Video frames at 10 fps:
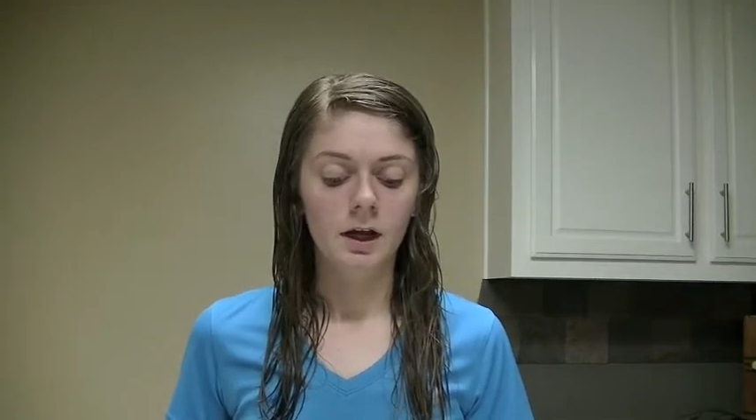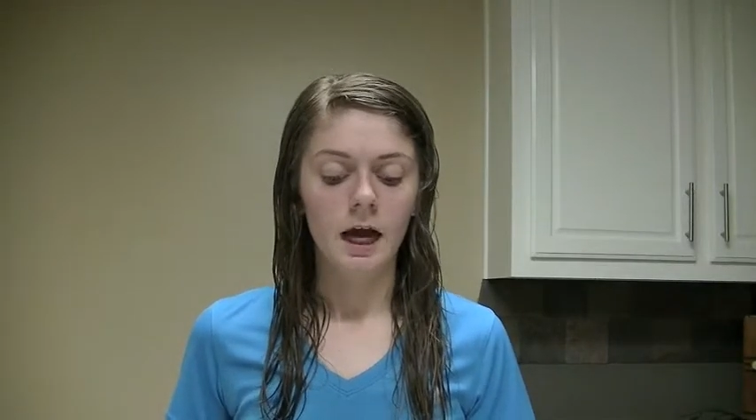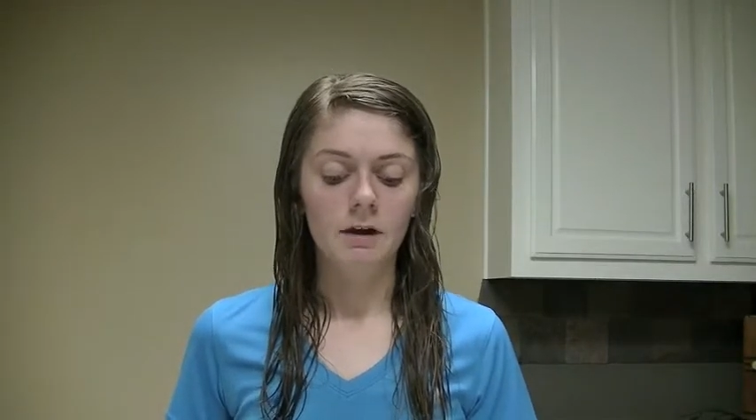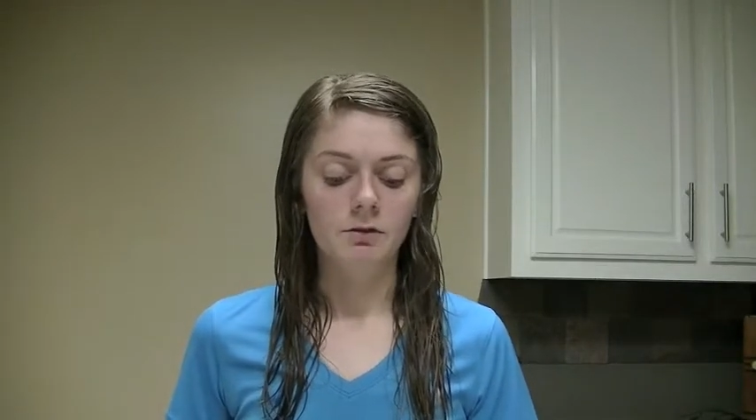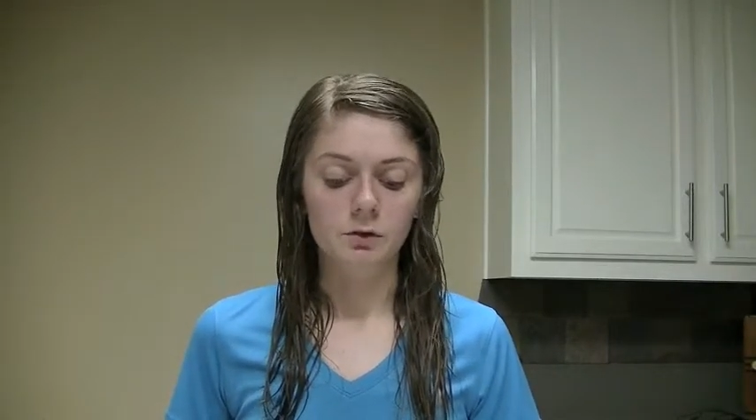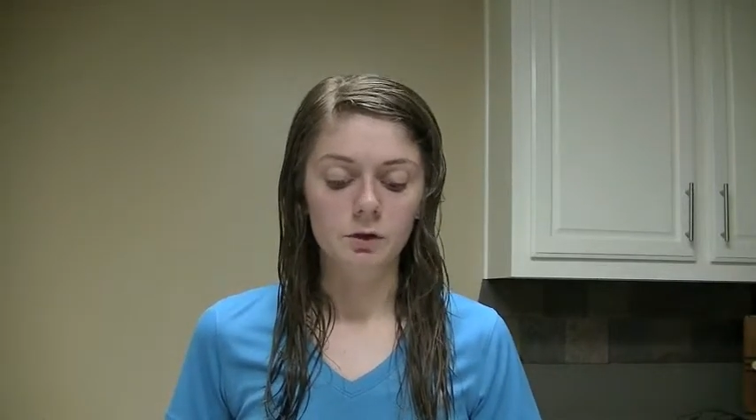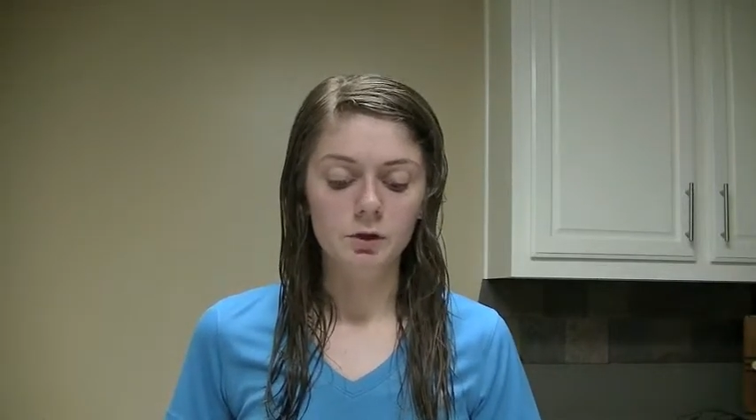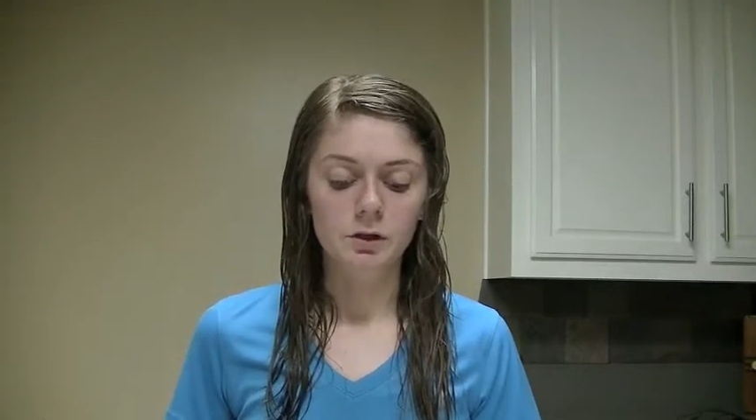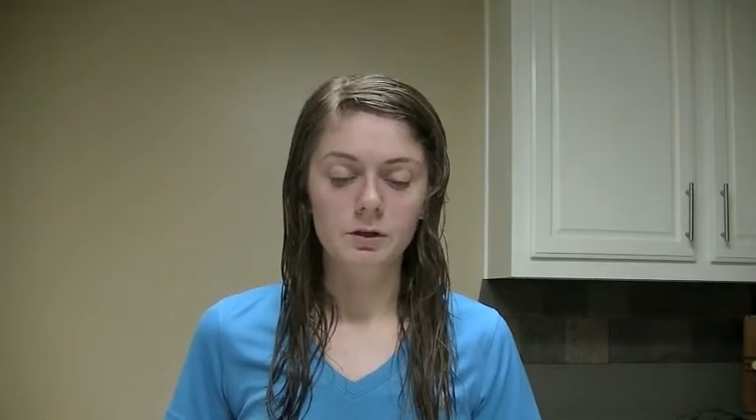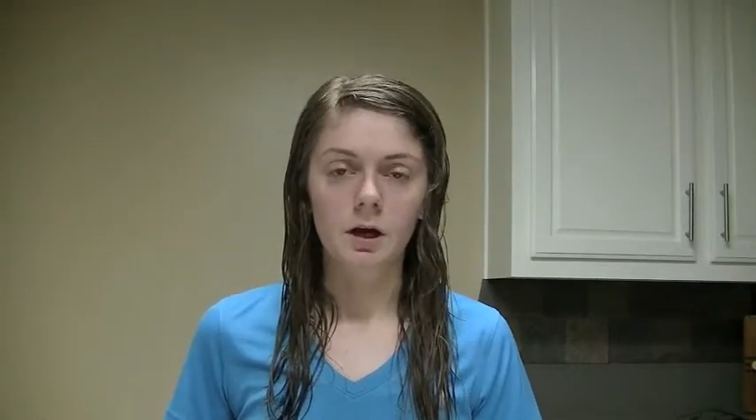
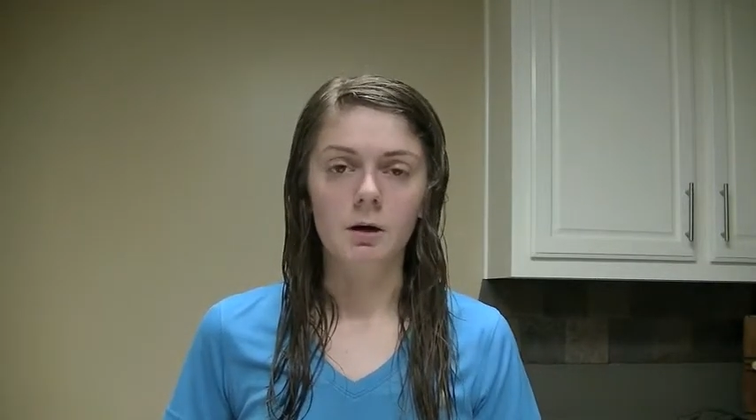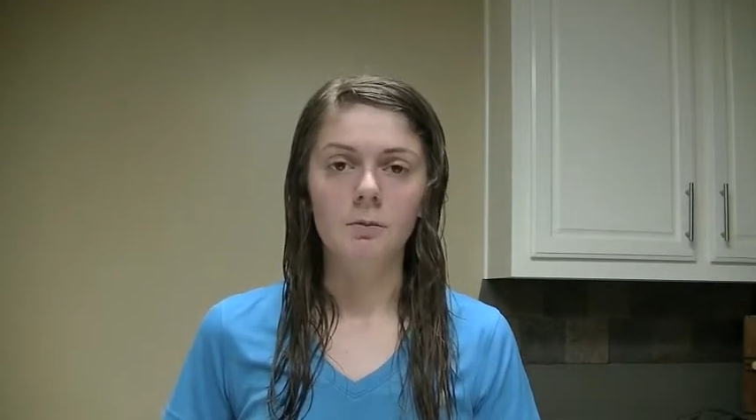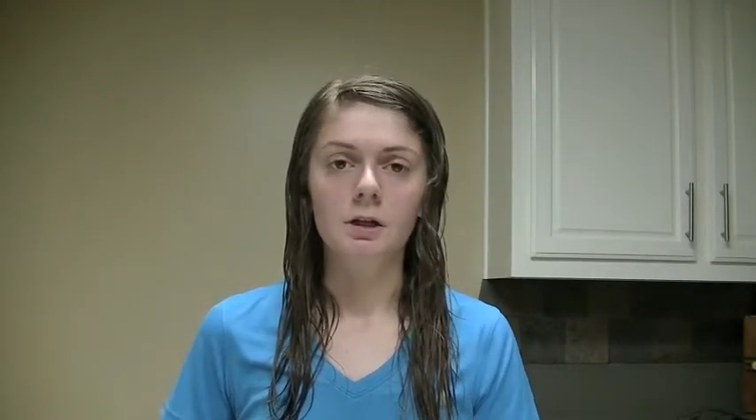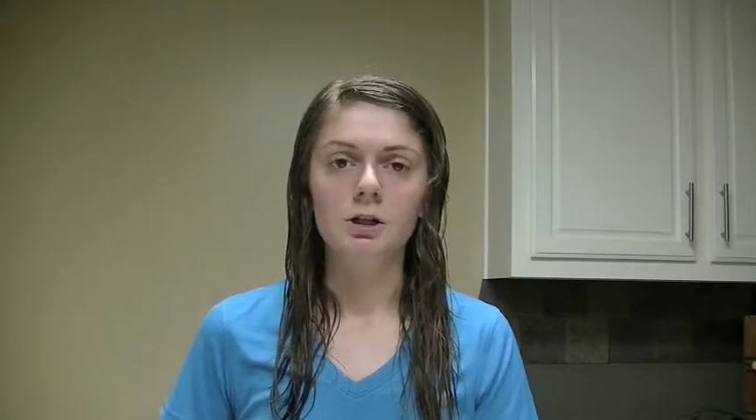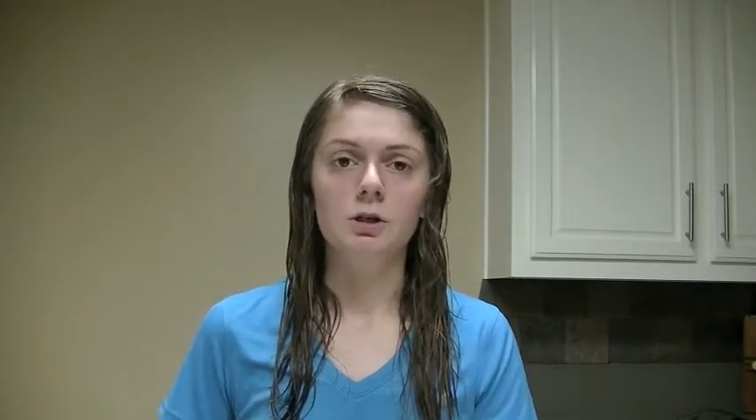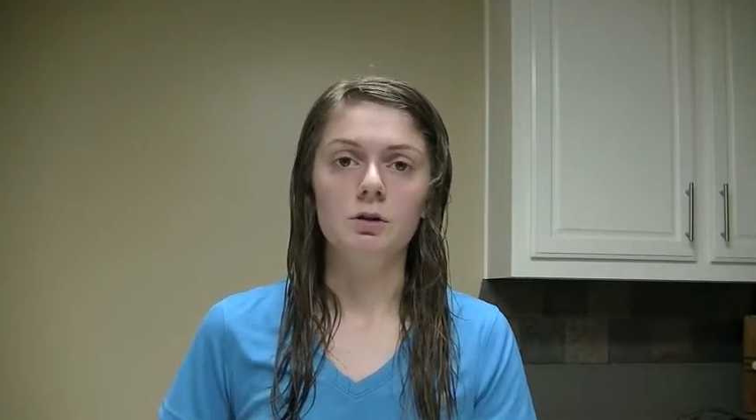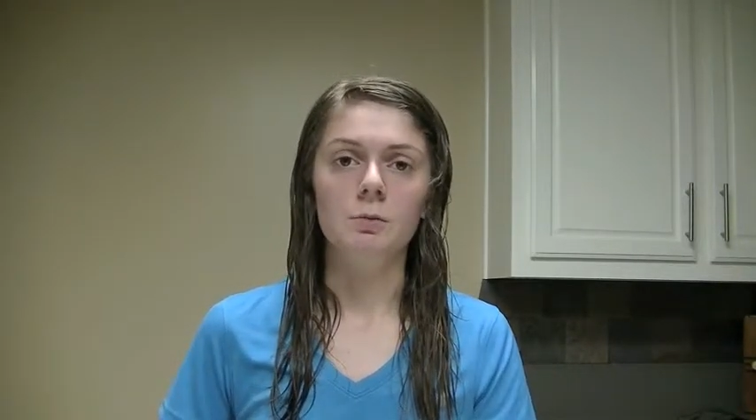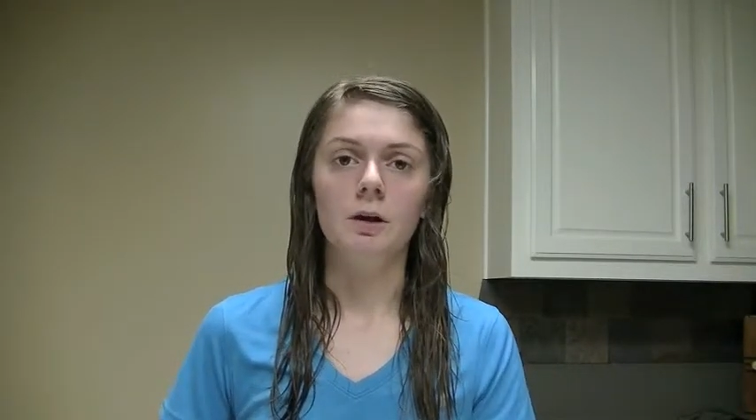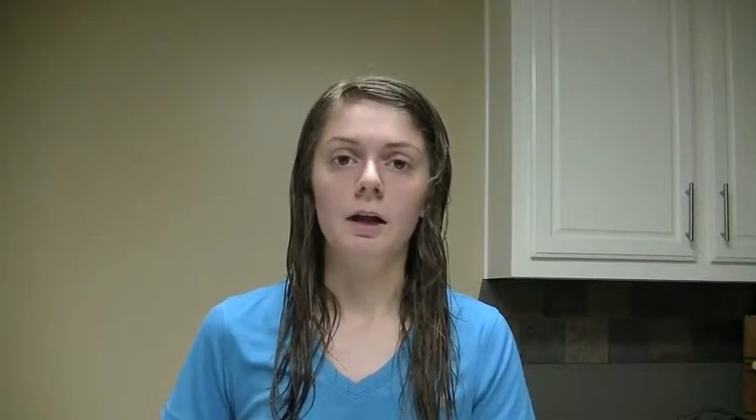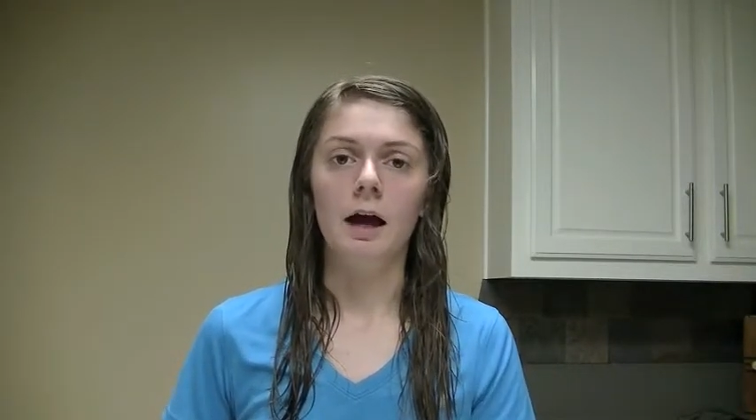Evolution, and it shows
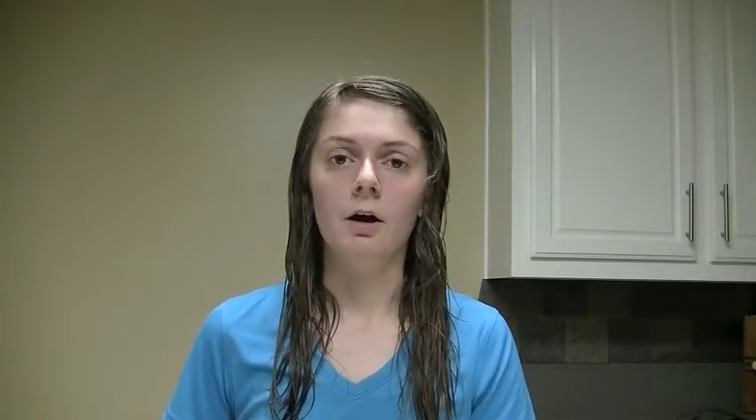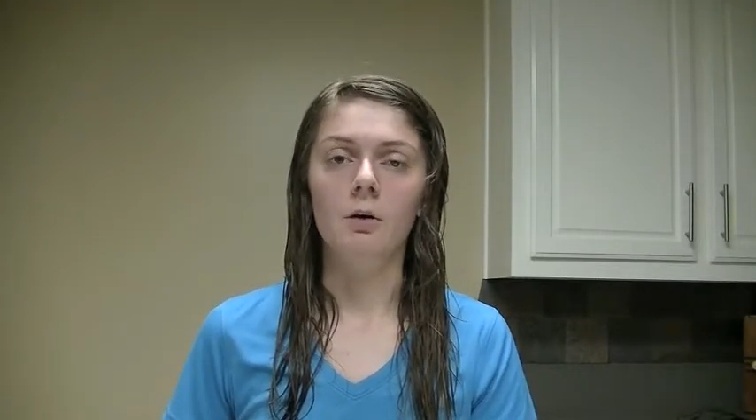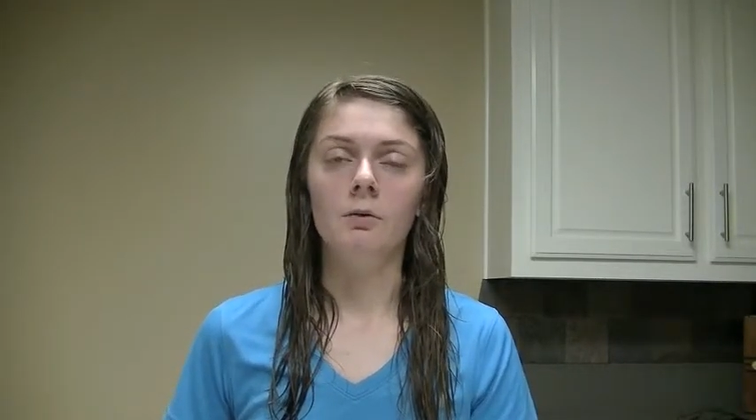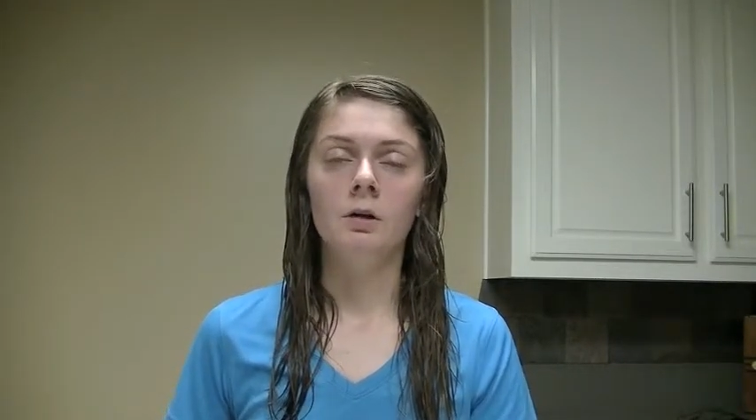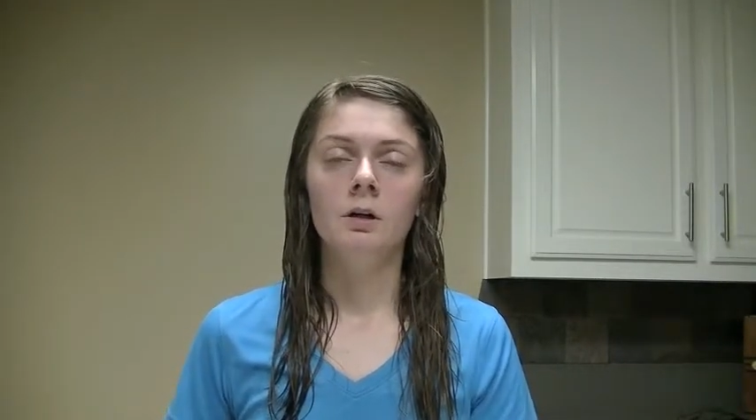about how